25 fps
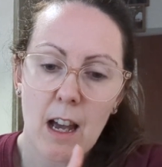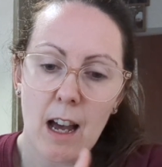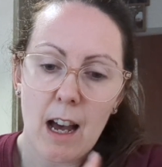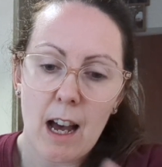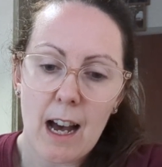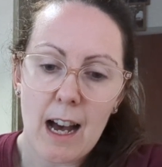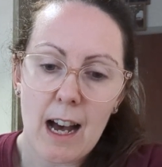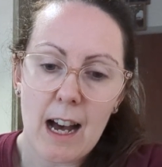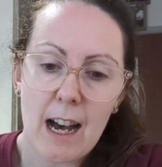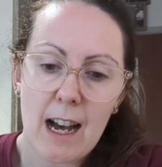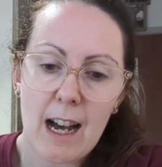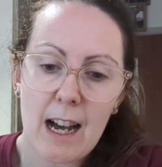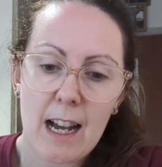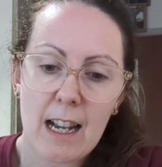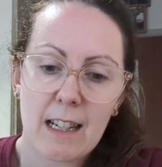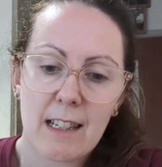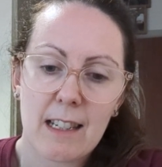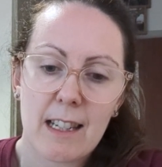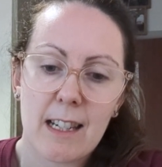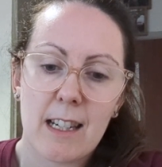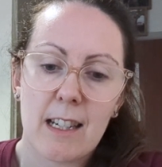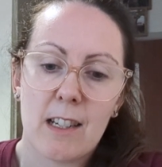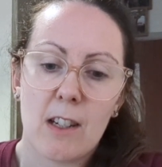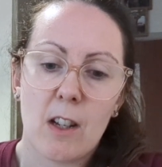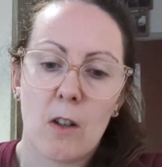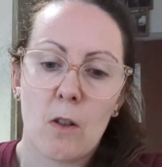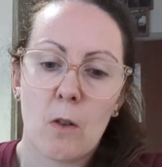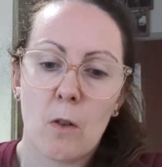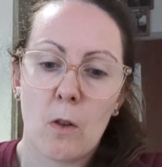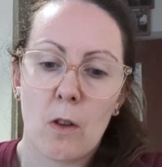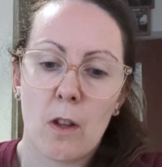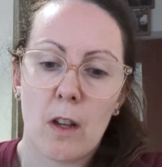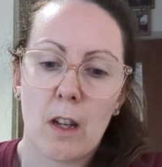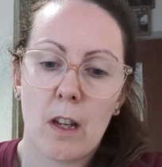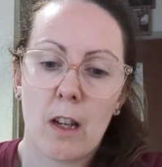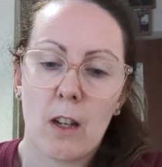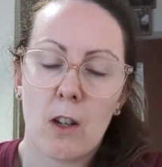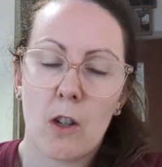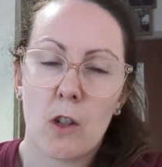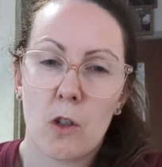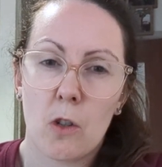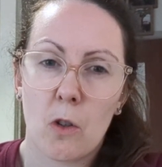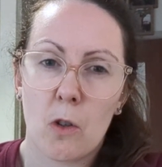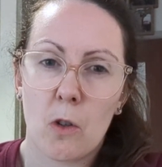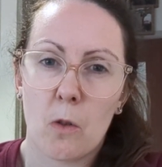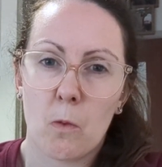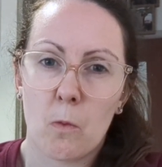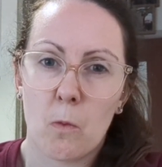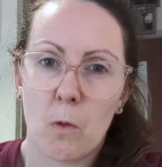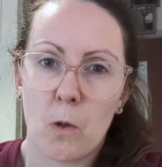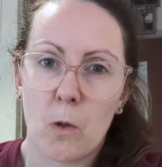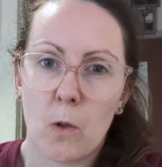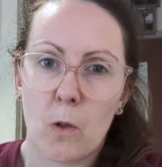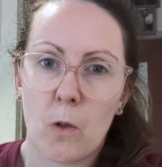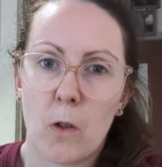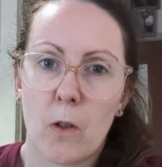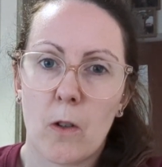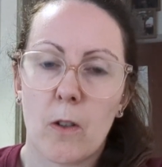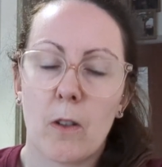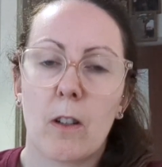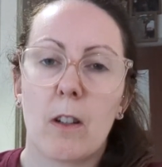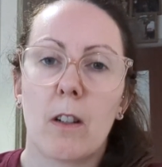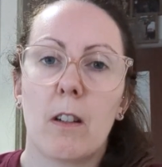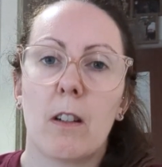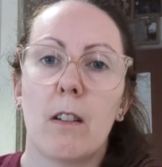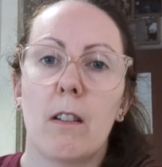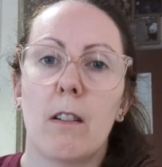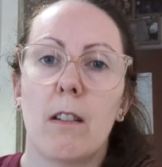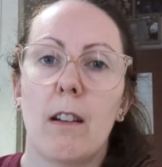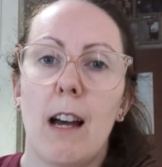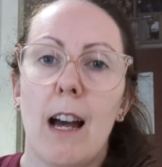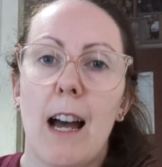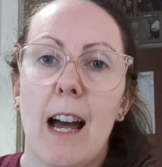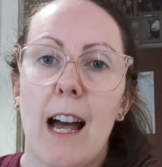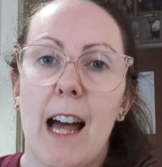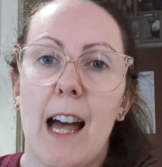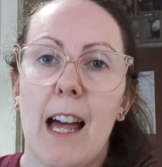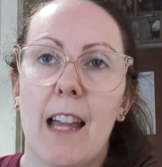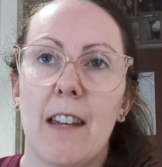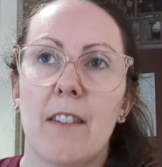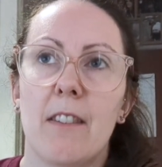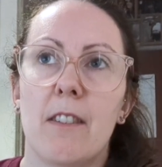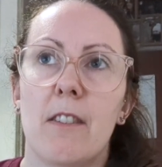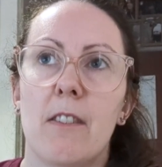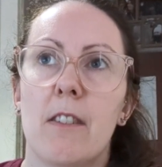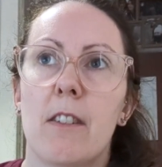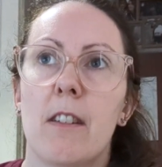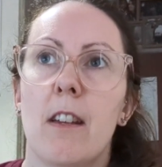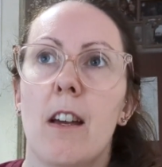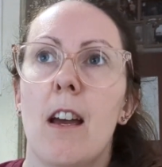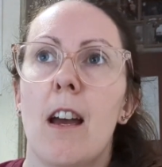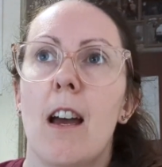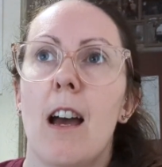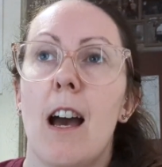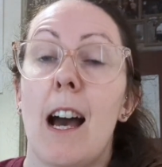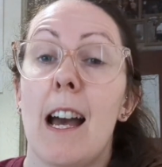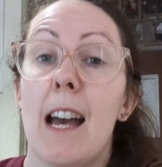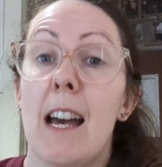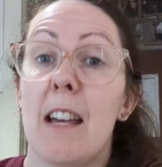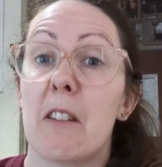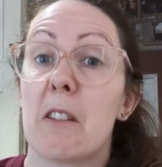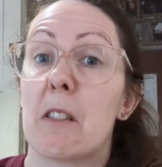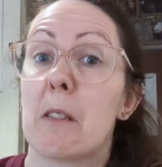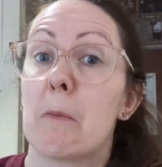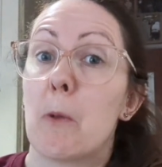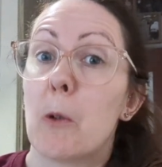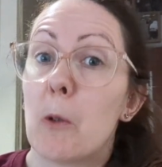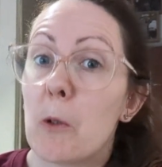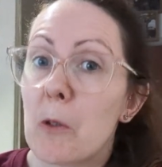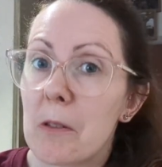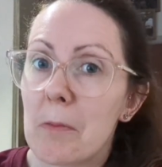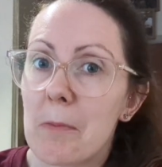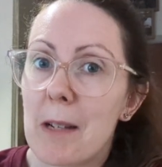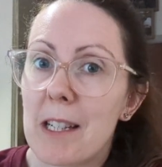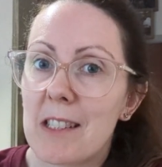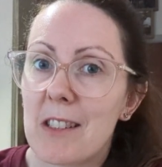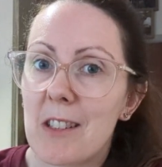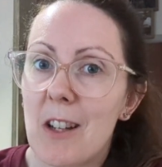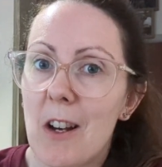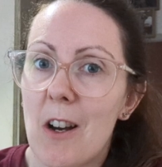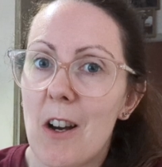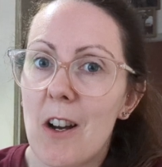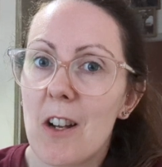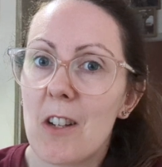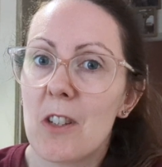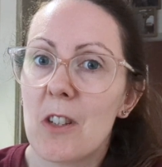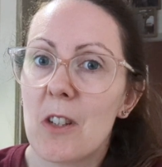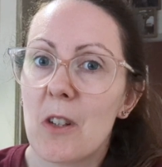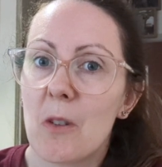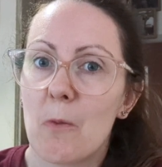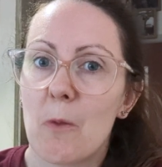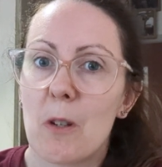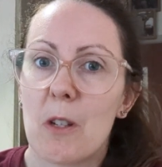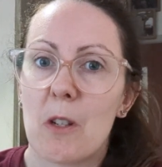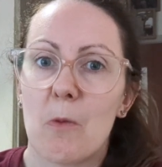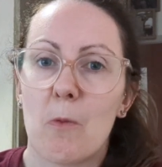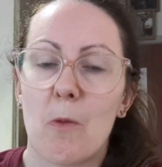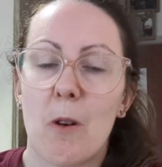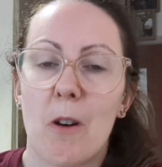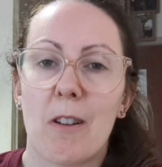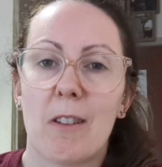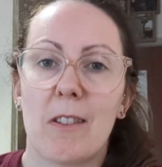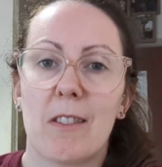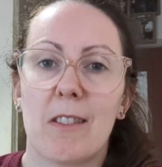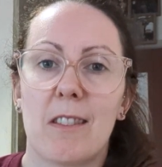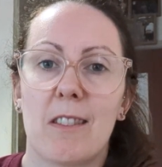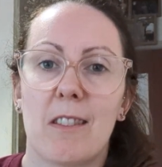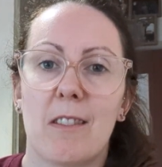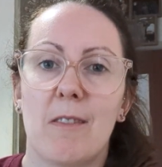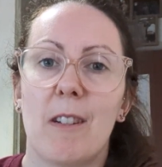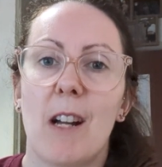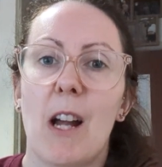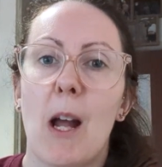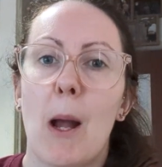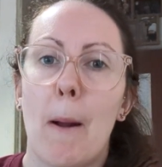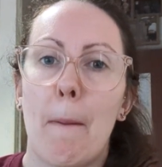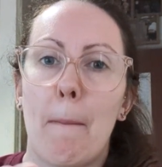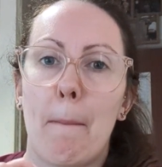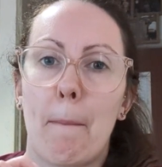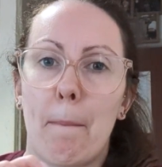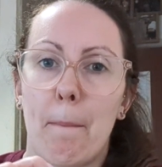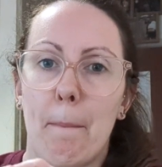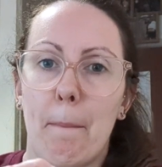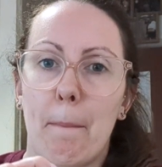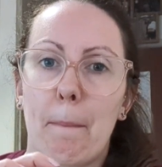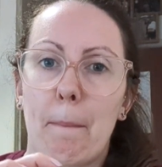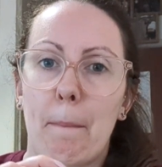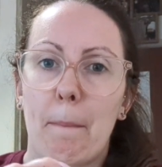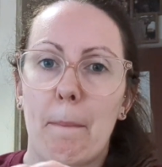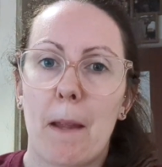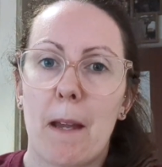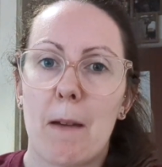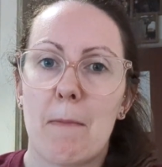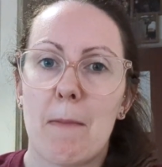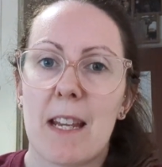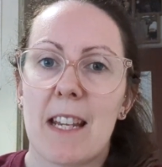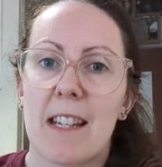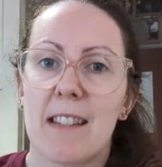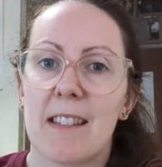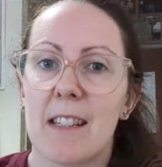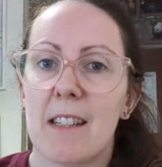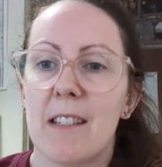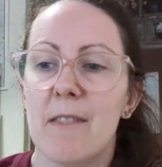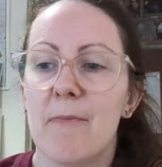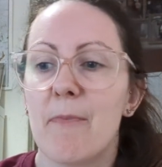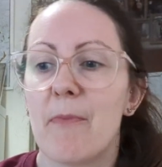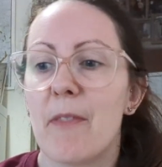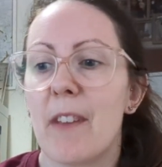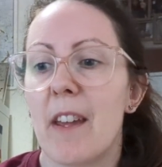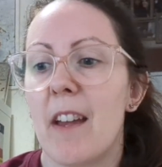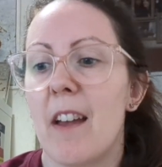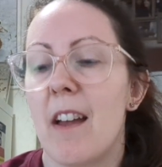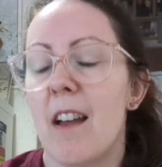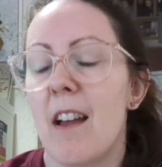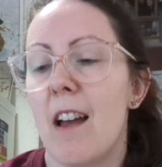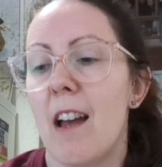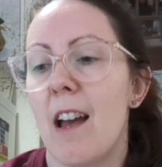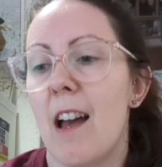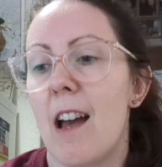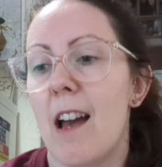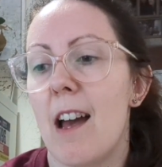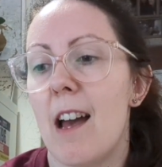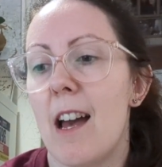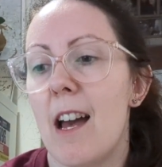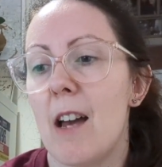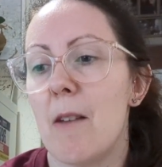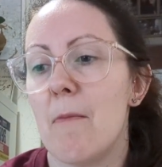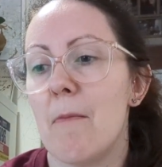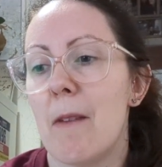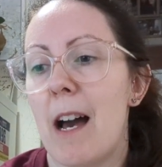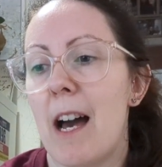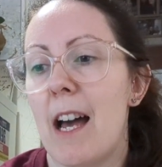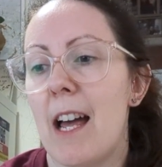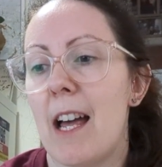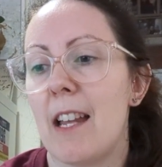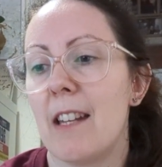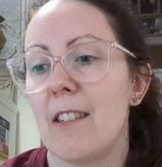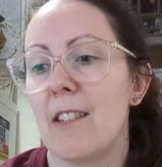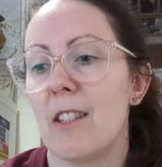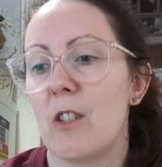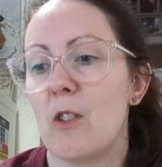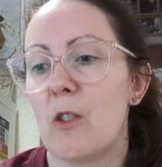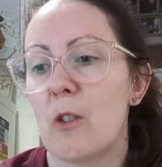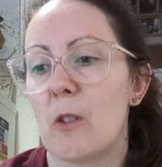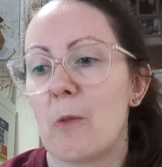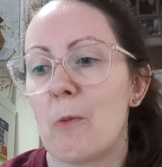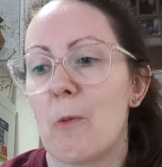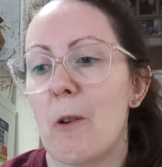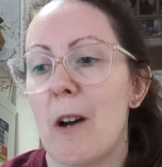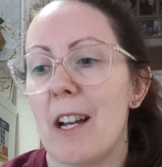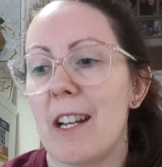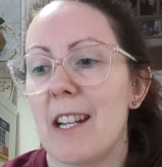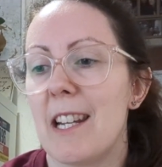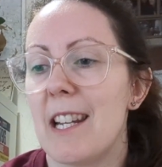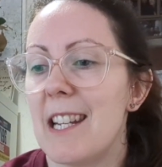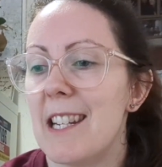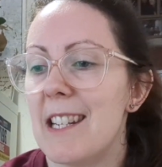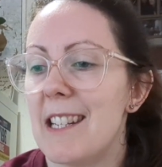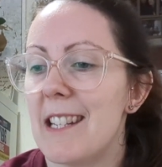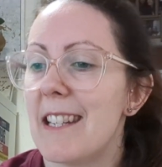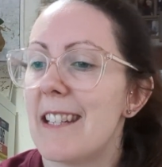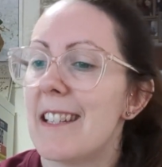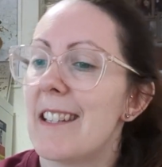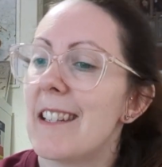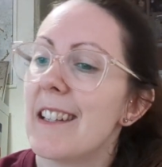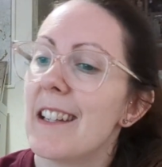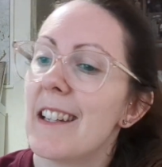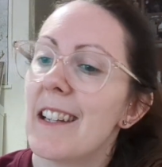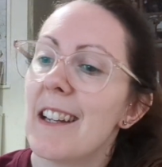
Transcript: I did another short walk and I had a sports massage, which was amazing, and just what I needed.